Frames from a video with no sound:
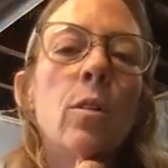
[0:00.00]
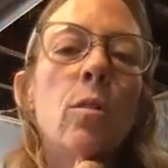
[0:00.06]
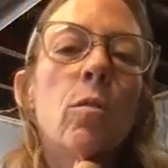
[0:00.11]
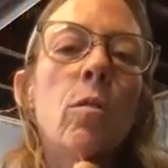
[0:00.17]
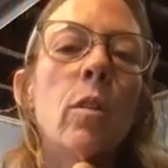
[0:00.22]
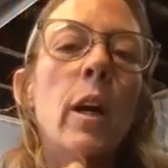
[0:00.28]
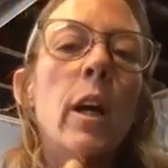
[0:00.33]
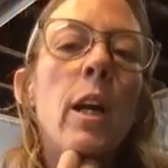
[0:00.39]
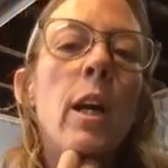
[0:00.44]

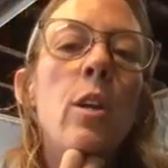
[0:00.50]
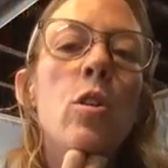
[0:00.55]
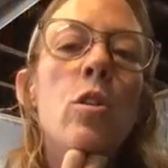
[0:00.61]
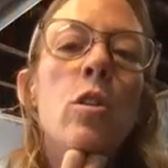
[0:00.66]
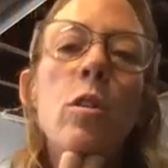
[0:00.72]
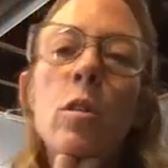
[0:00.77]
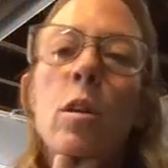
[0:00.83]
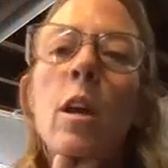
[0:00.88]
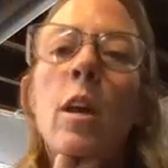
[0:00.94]
right?
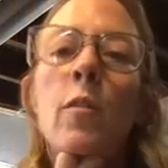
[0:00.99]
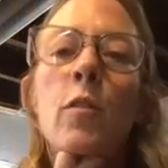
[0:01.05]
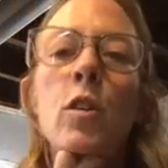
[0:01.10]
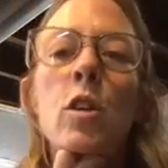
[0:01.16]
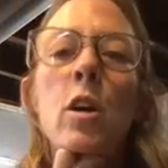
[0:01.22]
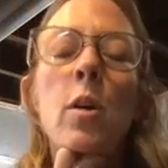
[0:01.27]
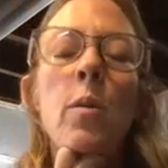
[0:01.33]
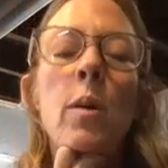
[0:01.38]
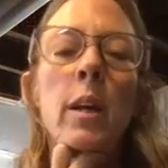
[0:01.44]
Mm-hmm. If you
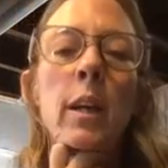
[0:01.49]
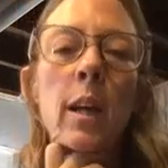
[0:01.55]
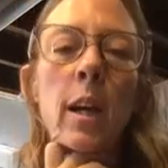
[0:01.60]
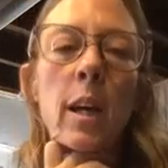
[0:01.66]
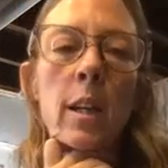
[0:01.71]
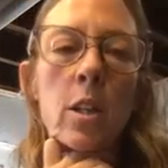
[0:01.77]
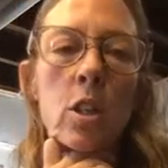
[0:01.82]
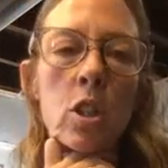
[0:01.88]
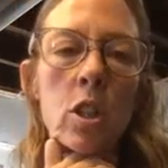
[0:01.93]
don't want to
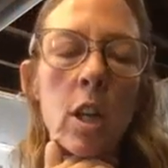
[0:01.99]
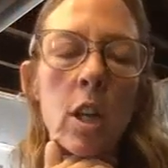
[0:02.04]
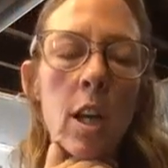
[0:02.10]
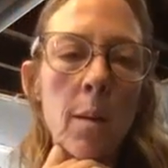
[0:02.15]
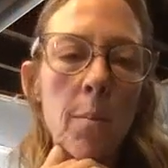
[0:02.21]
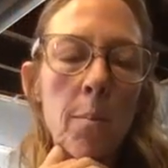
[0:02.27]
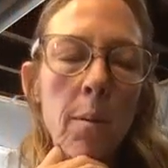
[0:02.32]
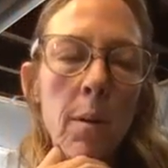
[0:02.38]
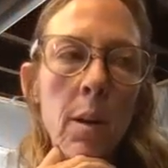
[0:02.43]
cut a shape.